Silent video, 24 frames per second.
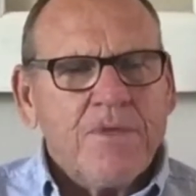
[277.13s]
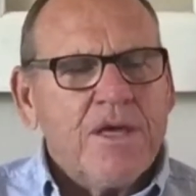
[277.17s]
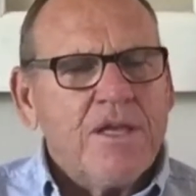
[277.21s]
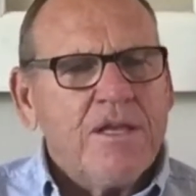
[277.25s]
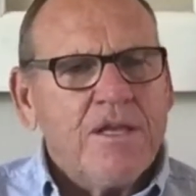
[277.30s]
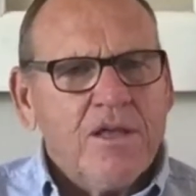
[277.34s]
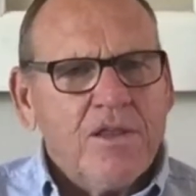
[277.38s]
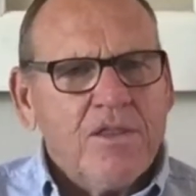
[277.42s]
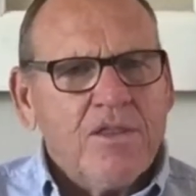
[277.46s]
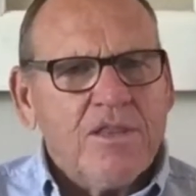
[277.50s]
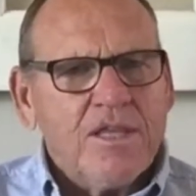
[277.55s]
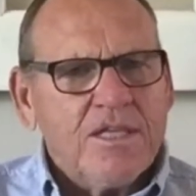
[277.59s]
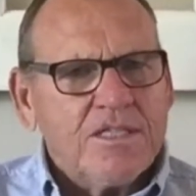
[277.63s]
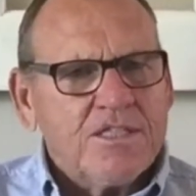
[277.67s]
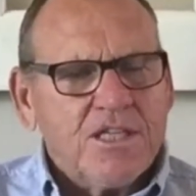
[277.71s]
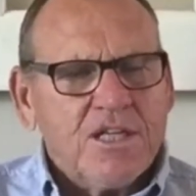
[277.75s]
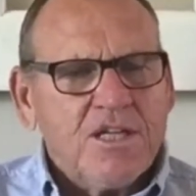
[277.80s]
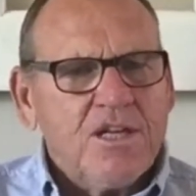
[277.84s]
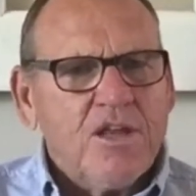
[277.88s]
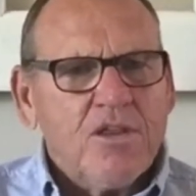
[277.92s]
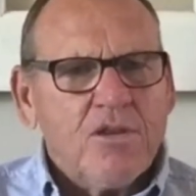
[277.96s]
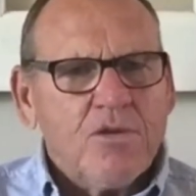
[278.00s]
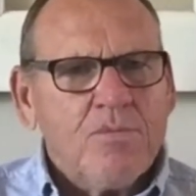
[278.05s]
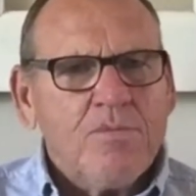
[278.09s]
It's
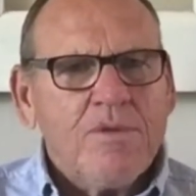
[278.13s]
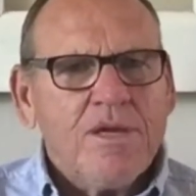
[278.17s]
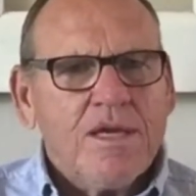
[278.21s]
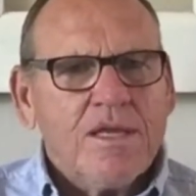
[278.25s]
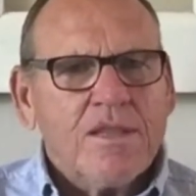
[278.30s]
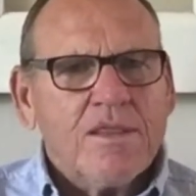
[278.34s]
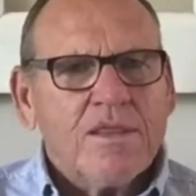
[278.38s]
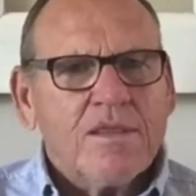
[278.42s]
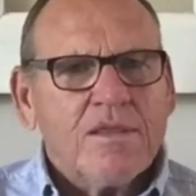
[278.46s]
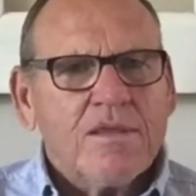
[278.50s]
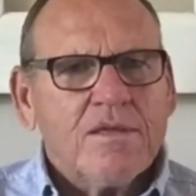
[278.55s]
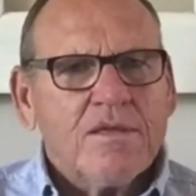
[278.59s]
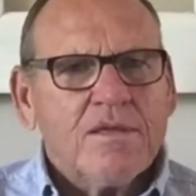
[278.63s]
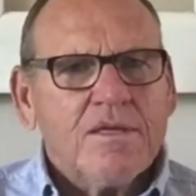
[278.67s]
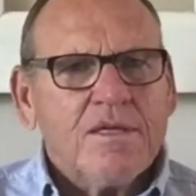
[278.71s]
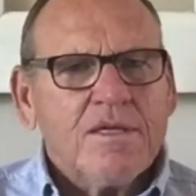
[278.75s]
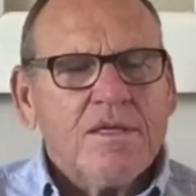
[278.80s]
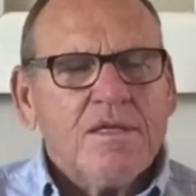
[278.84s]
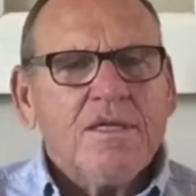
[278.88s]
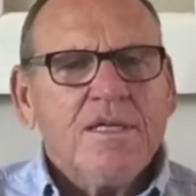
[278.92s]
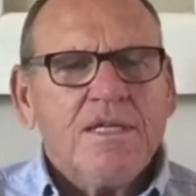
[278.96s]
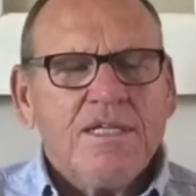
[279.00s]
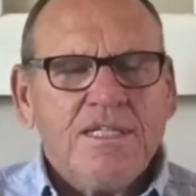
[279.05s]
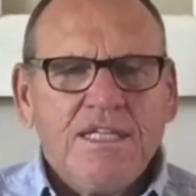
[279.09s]
another myth.
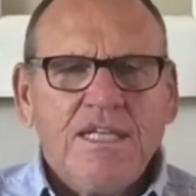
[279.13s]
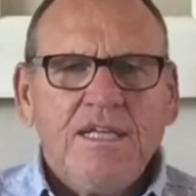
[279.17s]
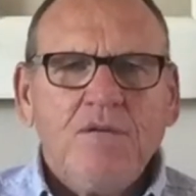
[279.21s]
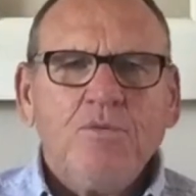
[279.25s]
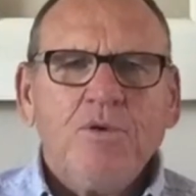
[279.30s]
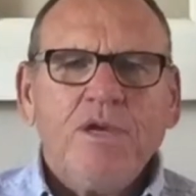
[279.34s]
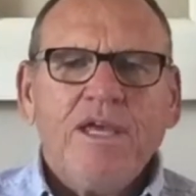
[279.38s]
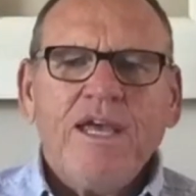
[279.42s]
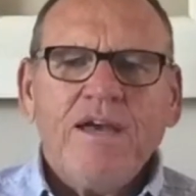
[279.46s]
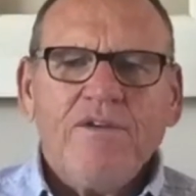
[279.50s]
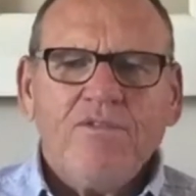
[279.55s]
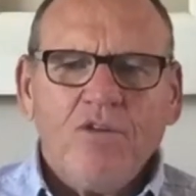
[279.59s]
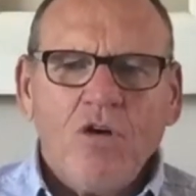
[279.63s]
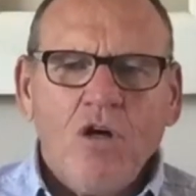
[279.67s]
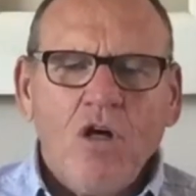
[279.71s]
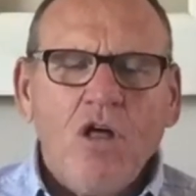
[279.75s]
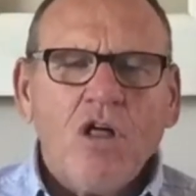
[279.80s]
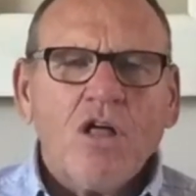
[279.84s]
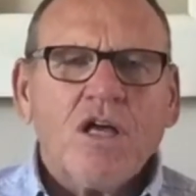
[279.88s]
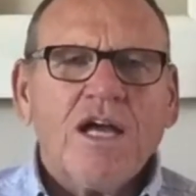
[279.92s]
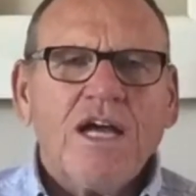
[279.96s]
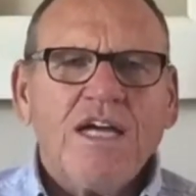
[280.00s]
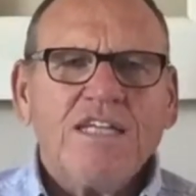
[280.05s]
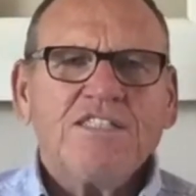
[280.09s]
Indeed, we have
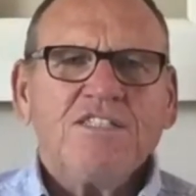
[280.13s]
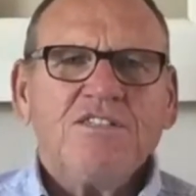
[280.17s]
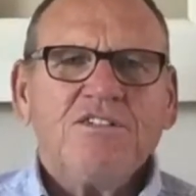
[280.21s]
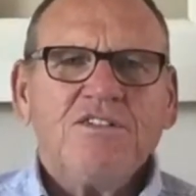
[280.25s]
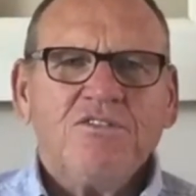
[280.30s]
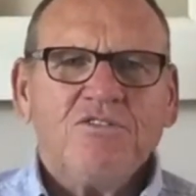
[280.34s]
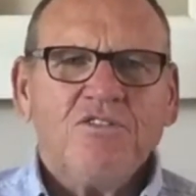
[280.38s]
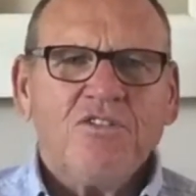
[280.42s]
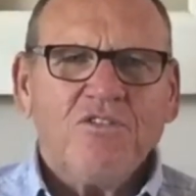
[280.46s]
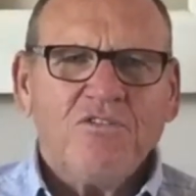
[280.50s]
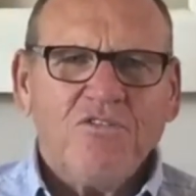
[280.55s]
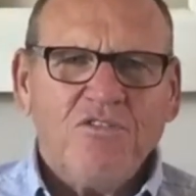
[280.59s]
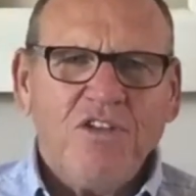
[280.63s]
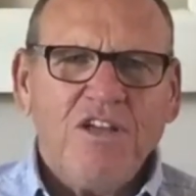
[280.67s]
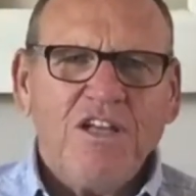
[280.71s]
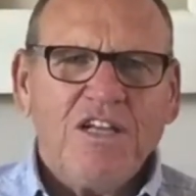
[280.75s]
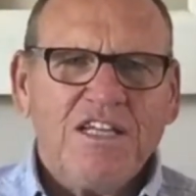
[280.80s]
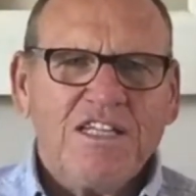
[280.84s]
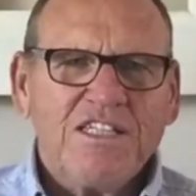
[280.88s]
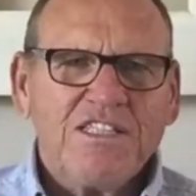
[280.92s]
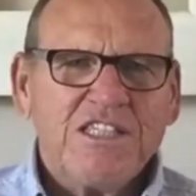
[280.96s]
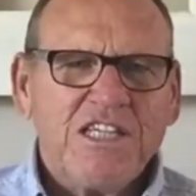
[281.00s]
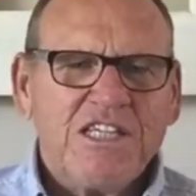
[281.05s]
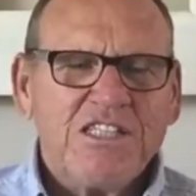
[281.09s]
all kinds of different
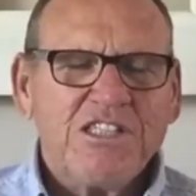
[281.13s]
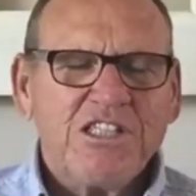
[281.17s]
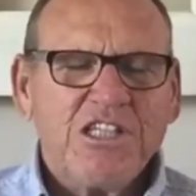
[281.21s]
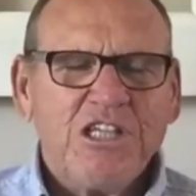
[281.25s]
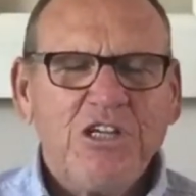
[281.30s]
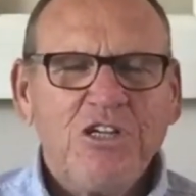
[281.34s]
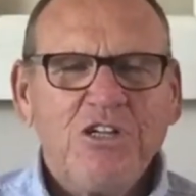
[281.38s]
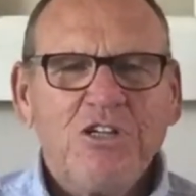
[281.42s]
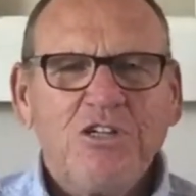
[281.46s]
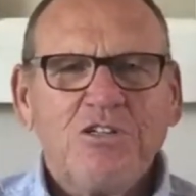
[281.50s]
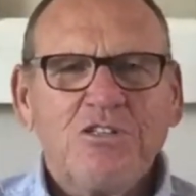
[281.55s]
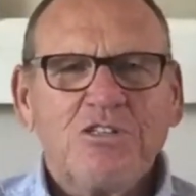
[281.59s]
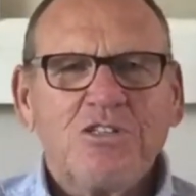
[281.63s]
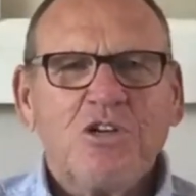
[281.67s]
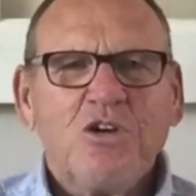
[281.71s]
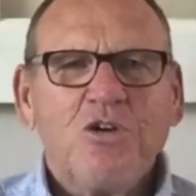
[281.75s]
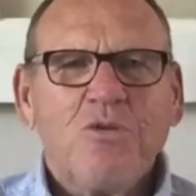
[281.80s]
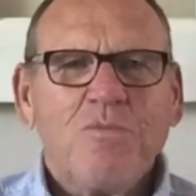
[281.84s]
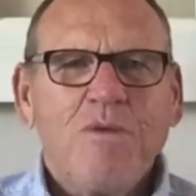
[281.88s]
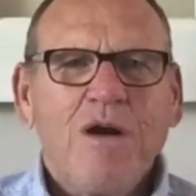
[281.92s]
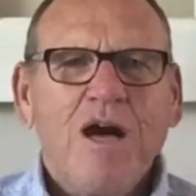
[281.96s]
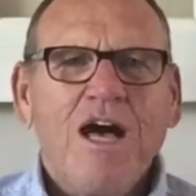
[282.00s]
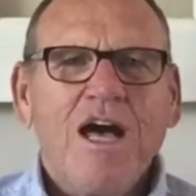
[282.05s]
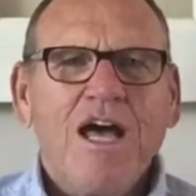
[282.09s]
feelings as the years
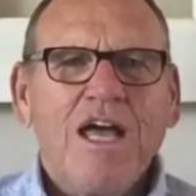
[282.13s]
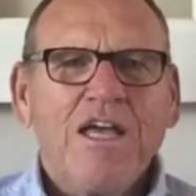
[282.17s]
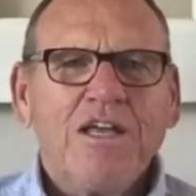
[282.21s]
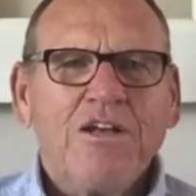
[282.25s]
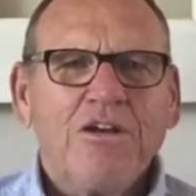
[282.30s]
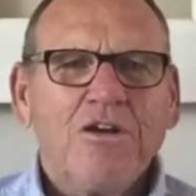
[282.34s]
go by.